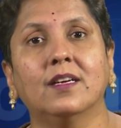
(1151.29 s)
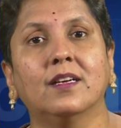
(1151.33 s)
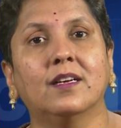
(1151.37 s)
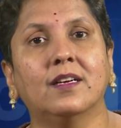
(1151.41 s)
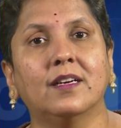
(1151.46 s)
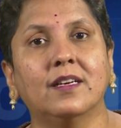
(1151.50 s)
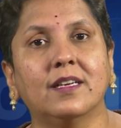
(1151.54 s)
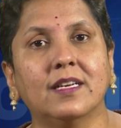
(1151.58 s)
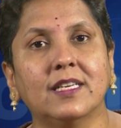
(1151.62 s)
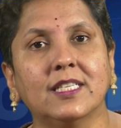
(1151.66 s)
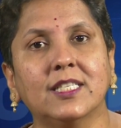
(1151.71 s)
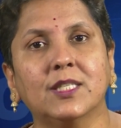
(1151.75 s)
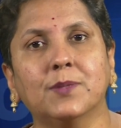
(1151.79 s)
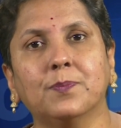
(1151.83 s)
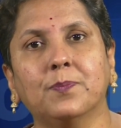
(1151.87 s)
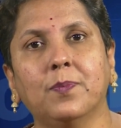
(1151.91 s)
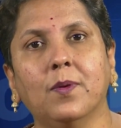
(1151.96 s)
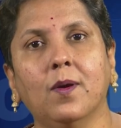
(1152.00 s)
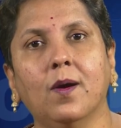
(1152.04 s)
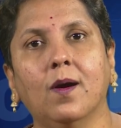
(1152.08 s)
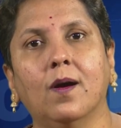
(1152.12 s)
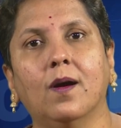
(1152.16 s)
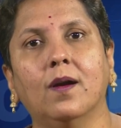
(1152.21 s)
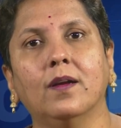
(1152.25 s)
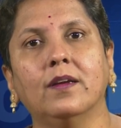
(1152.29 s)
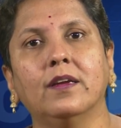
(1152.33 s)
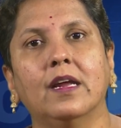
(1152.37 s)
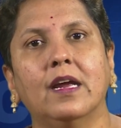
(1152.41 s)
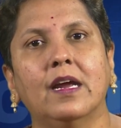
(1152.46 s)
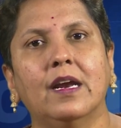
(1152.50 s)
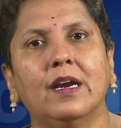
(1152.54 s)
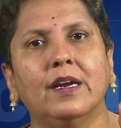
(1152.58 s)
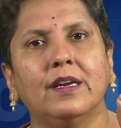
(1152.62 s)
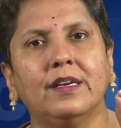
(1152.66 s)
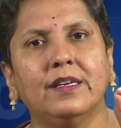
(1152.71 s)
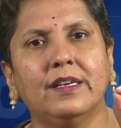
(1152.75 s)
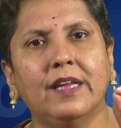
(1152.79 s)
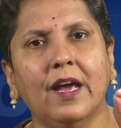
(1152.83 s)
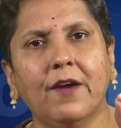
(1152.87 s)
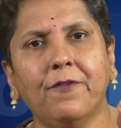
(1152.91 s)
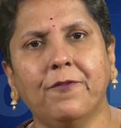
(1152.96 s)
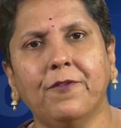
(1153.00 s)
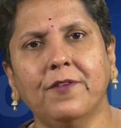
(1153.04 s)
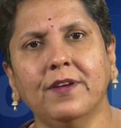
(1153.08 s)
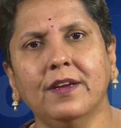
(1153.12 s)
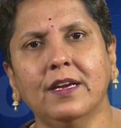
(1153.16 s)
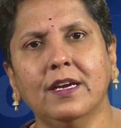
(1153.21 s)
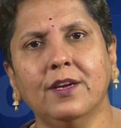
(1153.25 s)
correspond
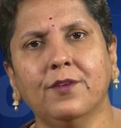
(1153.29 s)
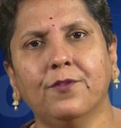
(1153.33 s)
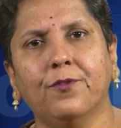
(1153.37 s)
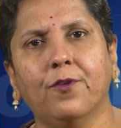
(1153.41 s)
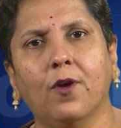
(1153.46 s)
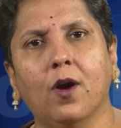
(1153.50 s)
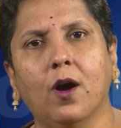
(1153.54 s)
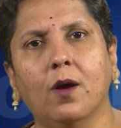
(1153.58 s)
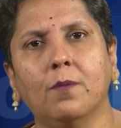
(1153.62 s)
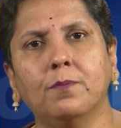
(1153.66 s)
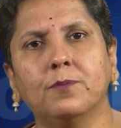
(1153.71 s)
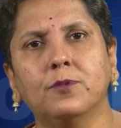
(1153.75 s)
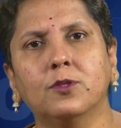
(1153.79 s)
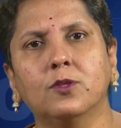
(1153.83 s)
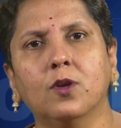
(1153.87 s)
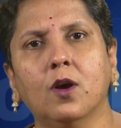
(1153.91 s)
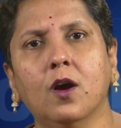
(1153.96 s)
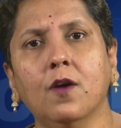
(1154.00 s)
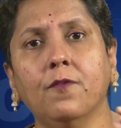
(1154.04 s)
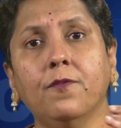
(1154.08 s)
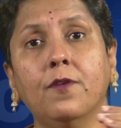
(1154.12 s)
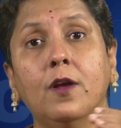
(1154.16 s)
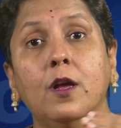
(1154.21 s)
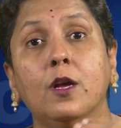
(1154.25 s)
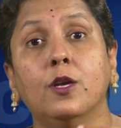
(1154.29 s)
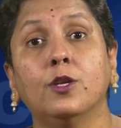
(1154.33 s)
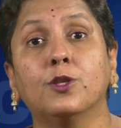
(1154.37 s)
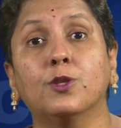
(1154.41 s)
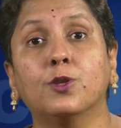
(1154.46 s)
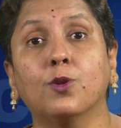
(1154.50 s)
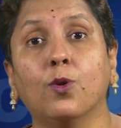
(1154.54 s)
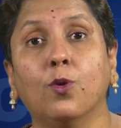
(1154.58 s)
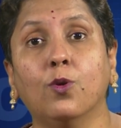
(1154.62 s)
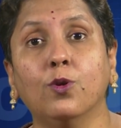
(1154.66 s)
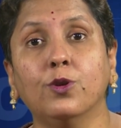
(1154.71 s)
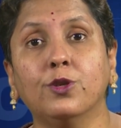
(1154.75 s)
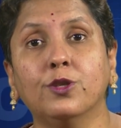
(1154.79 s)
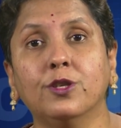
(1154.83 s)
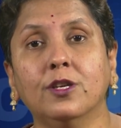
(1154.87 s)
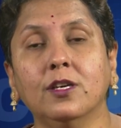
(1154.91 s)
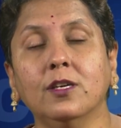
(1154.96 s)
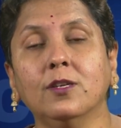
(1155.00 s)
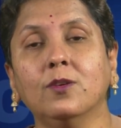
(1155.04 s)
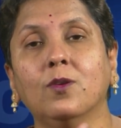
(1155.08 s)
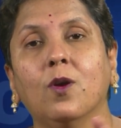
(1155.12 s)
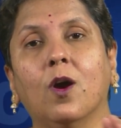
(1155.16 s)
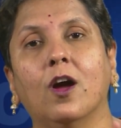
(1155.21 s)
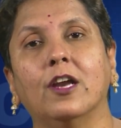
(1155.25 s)
definite forms of
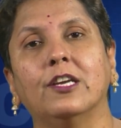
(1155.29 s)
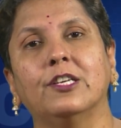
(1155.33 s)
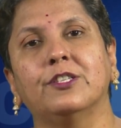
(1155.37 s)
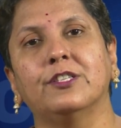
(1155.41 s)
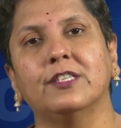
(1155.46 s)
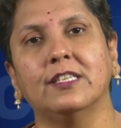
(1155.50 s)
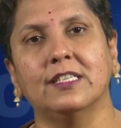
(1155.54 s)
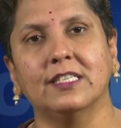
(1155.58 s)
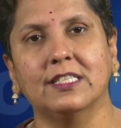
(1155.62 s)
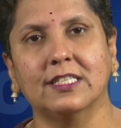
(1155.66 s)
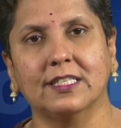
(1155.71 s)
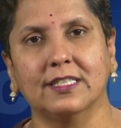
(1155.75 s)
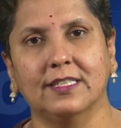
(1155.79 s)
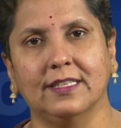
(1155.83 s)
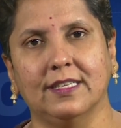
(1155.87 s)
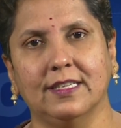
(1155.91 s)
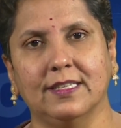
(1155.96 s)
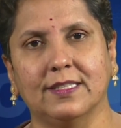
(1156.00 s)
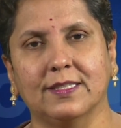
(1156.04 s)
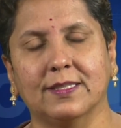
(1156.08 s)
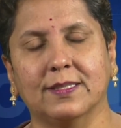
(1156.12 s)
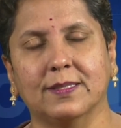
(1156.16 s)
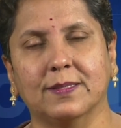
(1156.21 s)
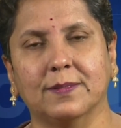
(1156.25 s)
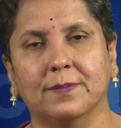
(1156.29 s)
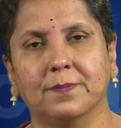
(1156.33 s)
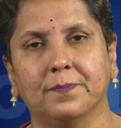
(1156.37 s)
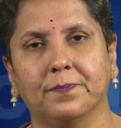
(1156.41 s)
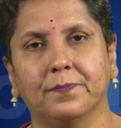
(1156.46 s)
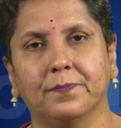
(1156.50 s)
social consciousness.